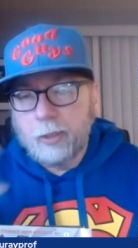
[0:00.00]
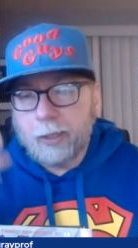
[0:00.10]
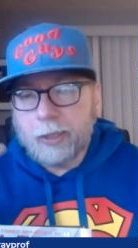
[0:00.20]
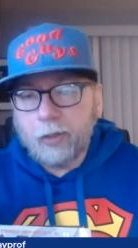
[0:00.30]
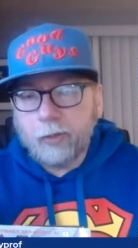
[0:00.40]

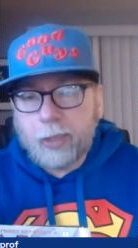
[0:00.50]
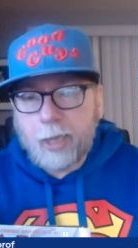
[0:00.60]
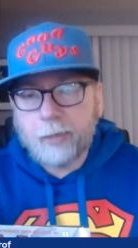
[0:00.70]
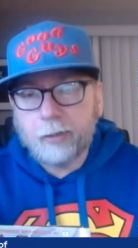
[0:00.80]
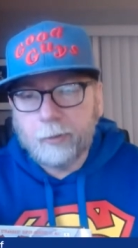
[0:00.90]
Like here in
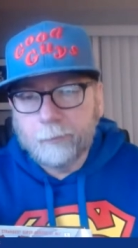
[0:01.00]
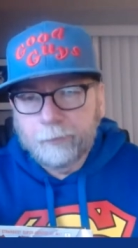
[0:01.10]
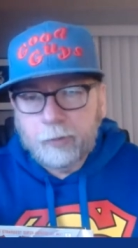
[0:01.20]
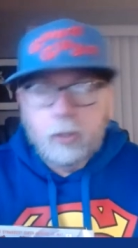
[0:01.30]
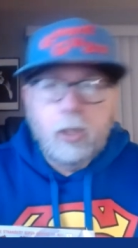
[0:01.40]
Canada,
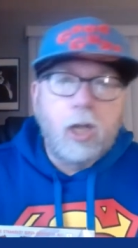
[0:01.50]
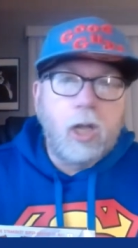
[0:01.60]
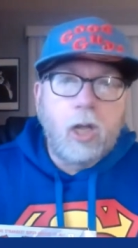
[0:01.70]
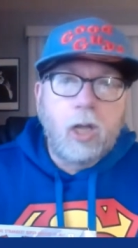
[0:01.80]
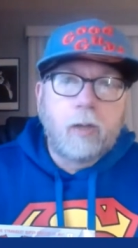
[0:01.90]

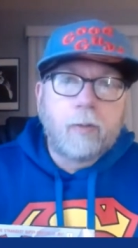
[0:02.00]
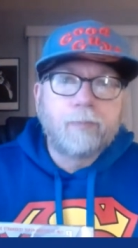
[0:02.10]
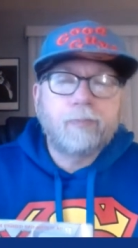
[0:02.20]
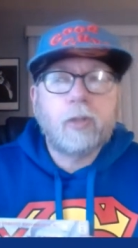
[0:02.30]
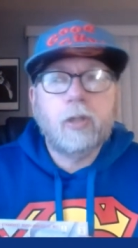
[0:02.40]

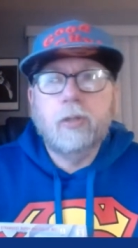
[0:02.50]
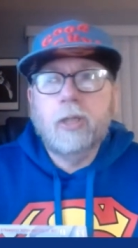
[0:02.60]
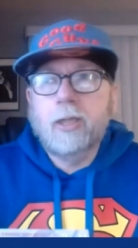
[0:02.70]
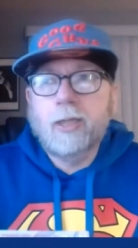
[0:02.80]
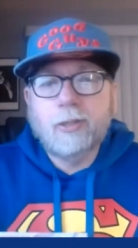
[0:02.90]

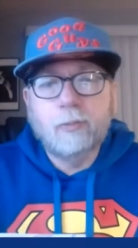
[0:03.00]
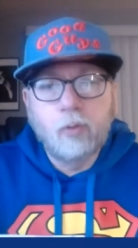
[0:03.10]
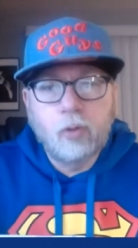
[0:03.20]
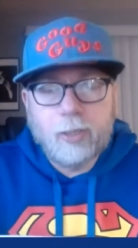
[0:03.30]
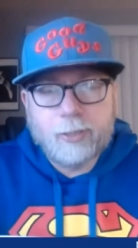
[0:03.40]

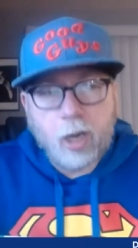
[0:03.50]
it's